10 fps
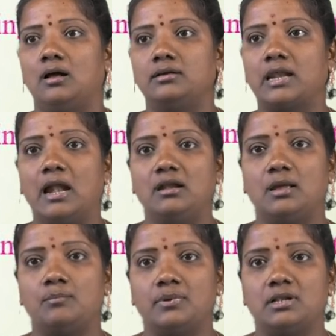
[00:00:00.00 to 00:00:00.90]
grand
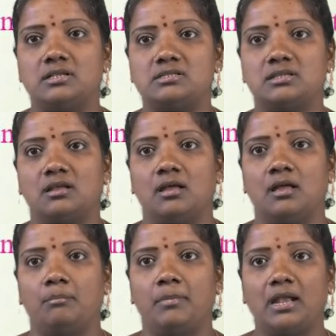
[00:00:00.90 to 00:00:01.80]
temples
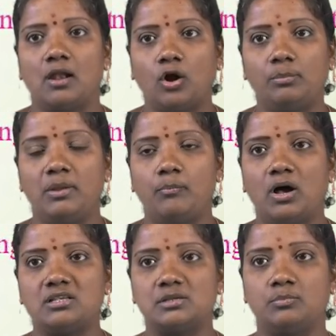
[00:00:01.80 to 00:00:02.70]
may not be
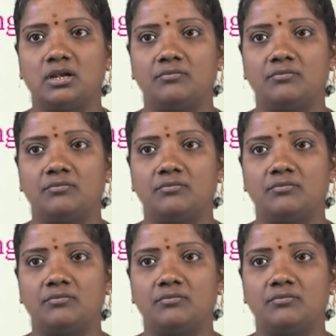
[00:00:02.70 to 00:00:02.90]
possible